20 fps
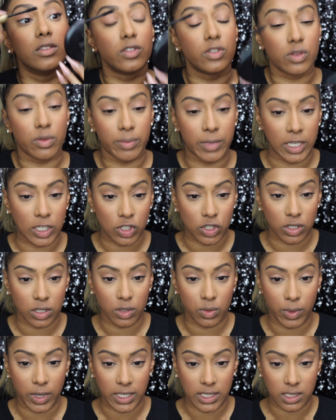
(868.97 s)
So make sure
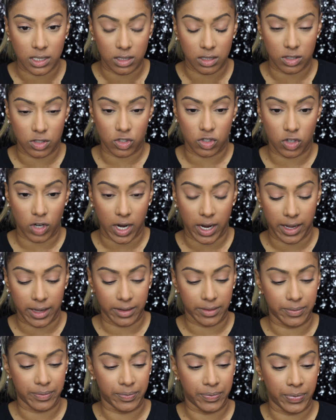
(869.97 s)
you wait till it's dry.
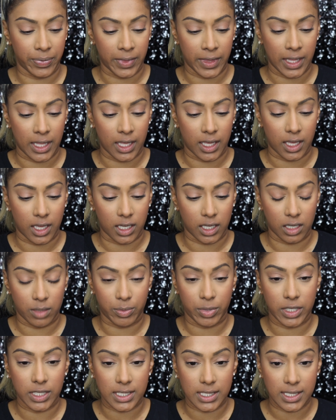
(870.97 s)
I'm gonna
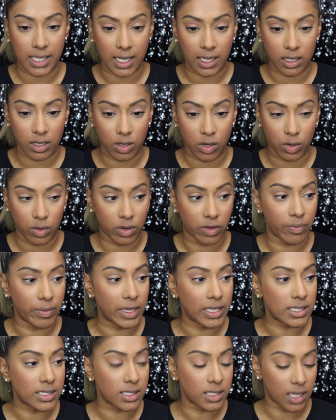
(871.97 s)
put a second coat of
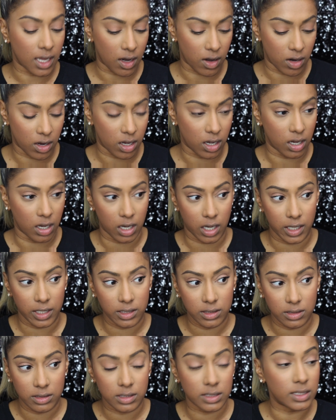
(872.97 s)
mascara
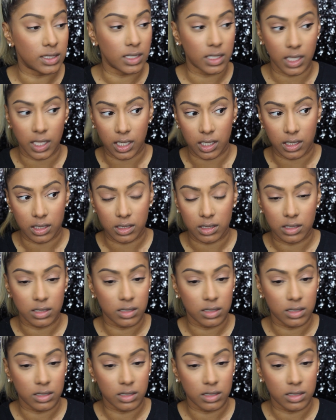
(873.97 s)
on. See that